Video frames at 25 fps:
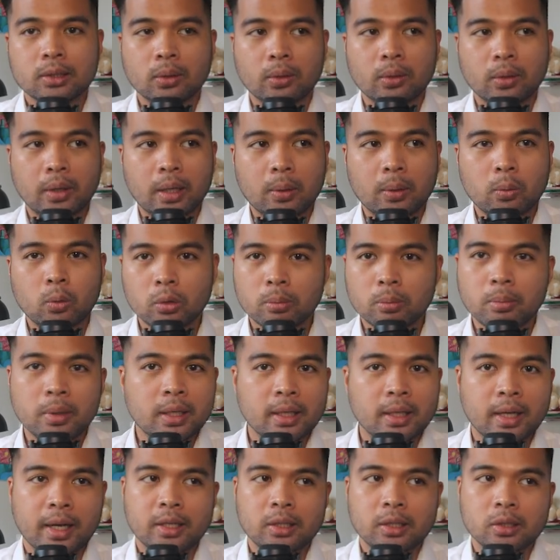So it would
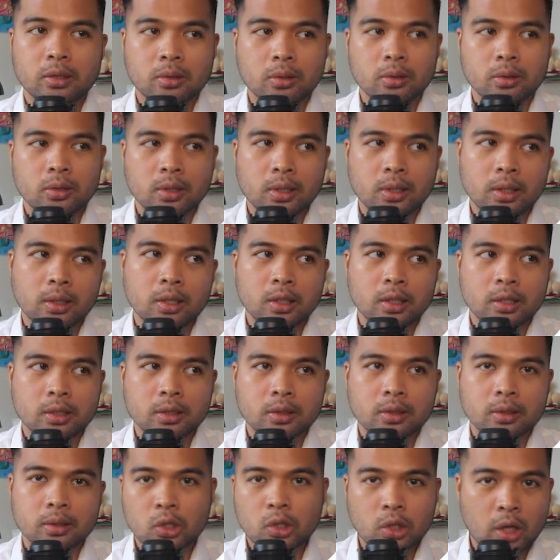be nice to see
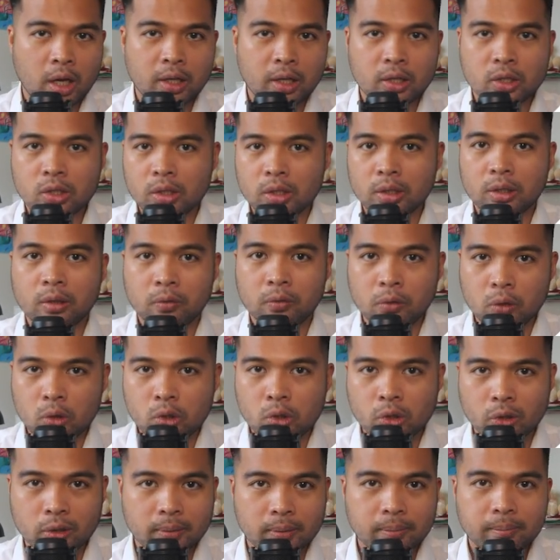this change in the
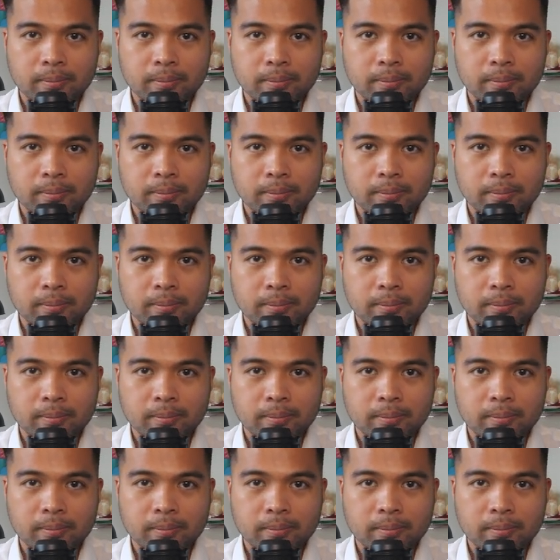future.